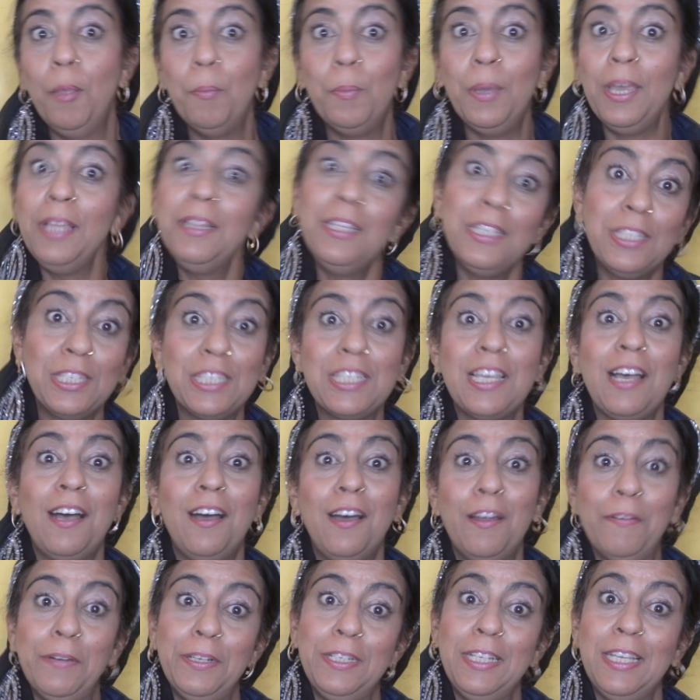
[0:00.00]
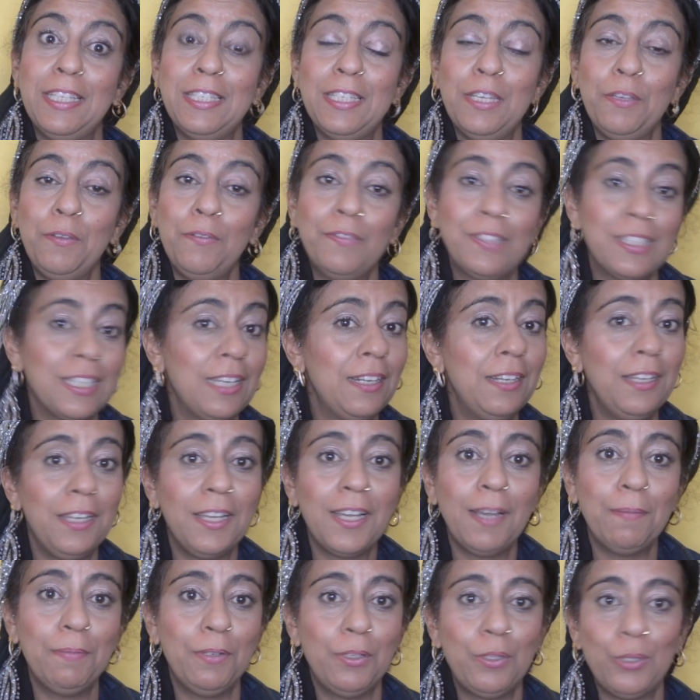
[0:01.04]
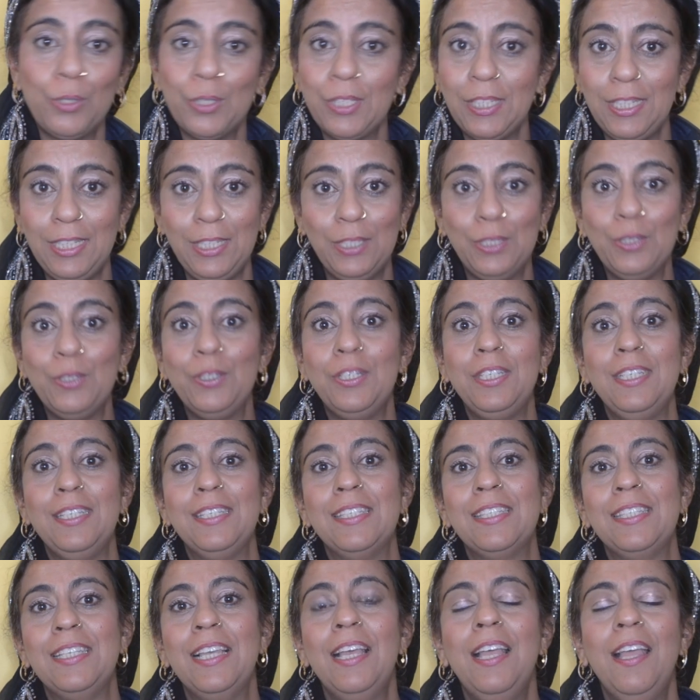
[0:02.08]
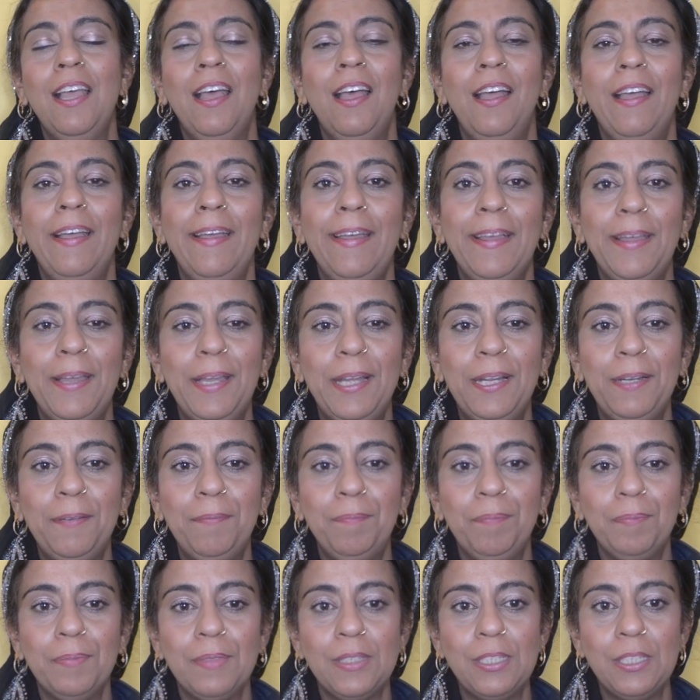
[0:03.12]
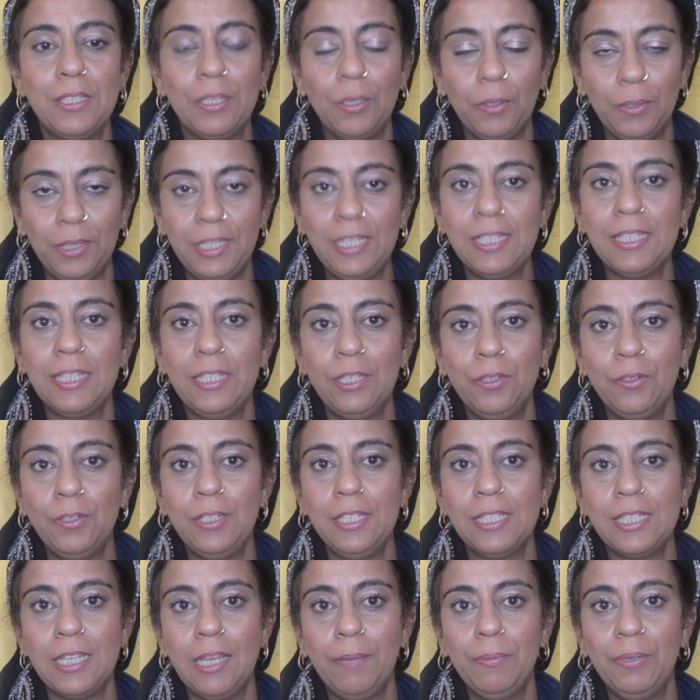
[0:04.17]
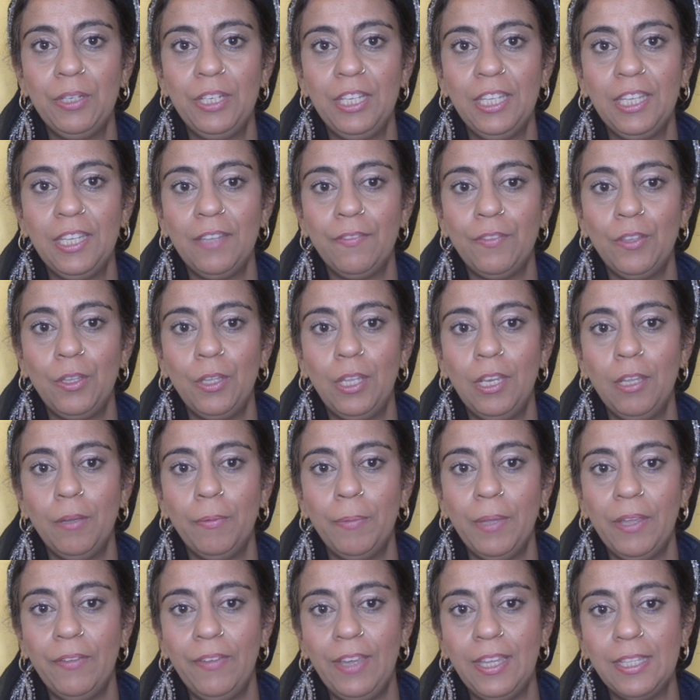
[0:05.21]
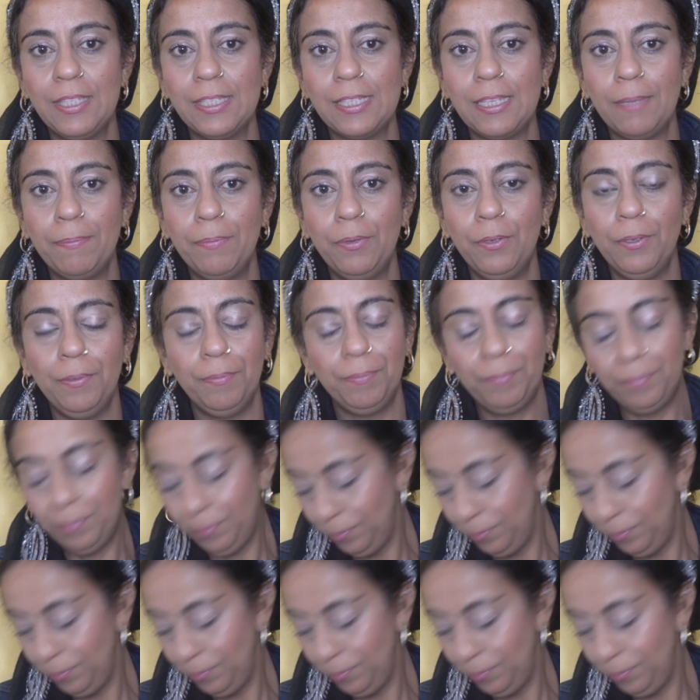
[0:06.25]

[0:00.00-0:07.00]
But in the Sahara Desert, you've suddenly come across these goodies. So these are the goodies that I'm going to give you a little bit of heads up on.